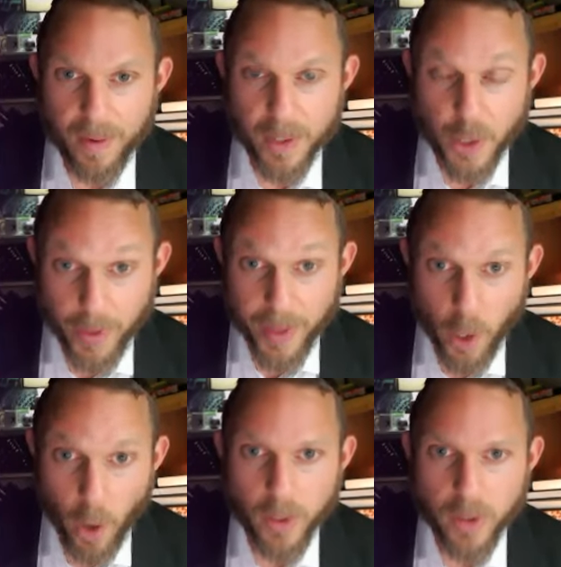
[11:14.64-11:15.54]
so they
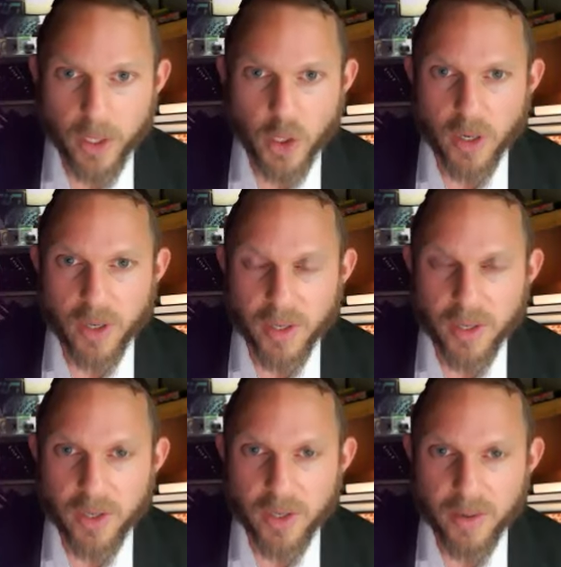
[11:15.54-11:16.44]
know what the struggle
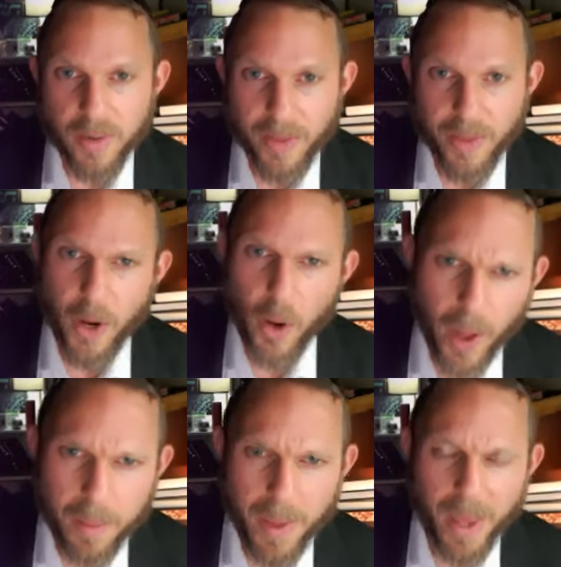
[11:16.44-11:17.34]
is, and they know how
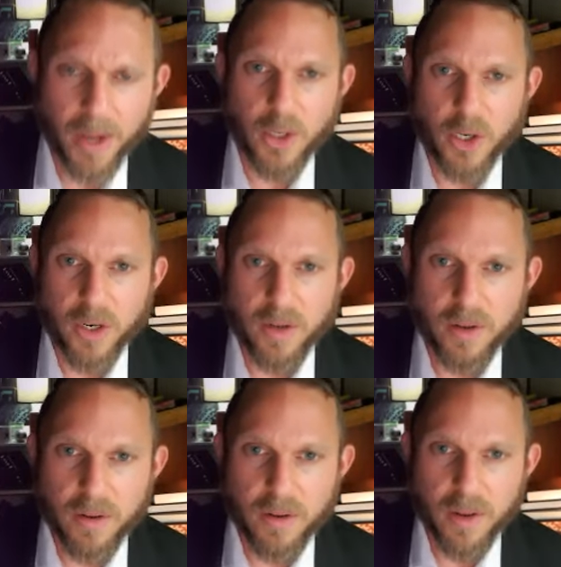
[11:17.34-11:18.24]
to manage it,
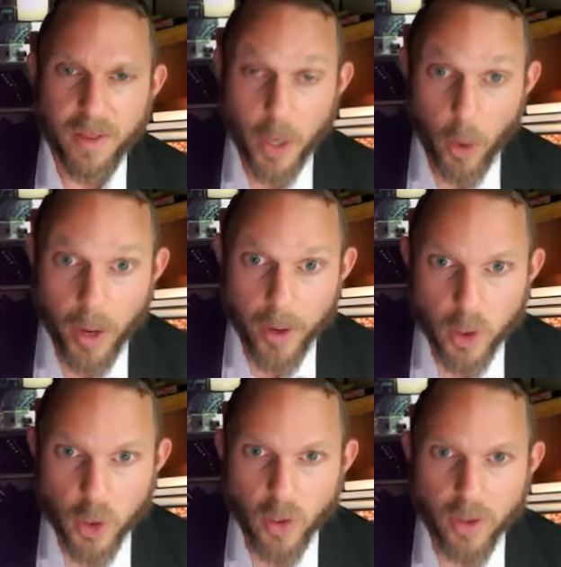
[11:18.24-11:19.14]
and they know how to
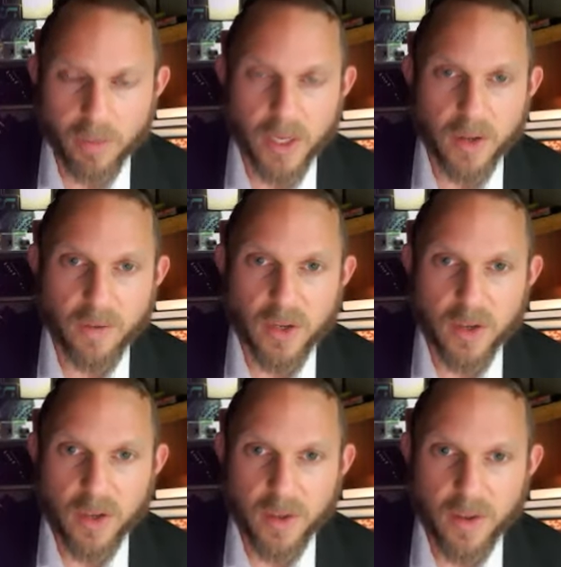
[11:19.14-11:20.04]
control themselves.
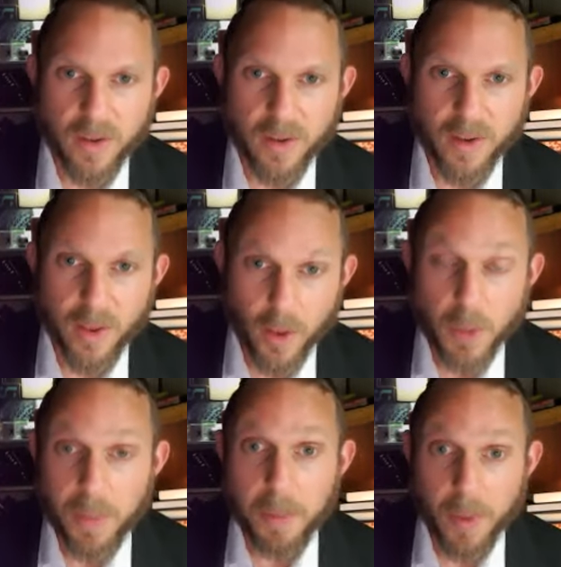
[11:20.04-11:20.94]
Those are
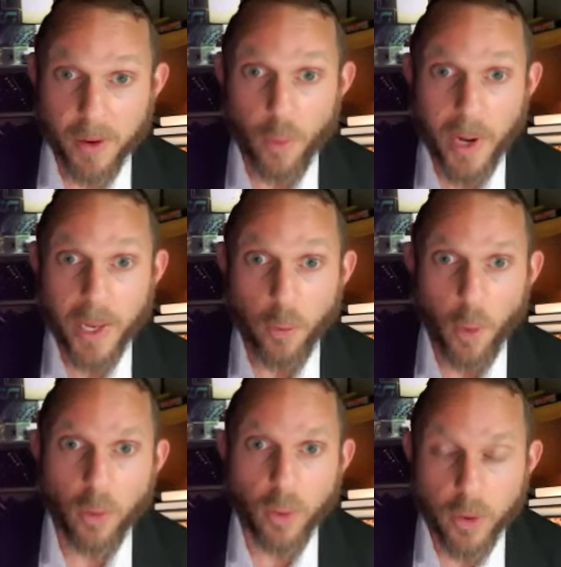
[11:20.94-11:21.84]
people that have really
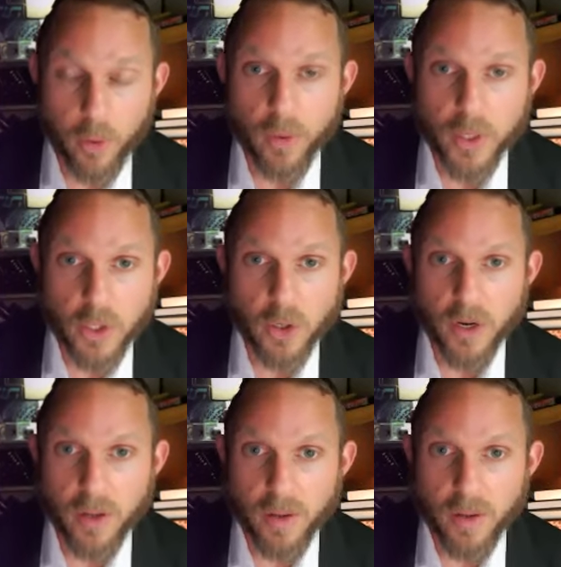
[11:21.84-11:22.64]
grown through this struggle.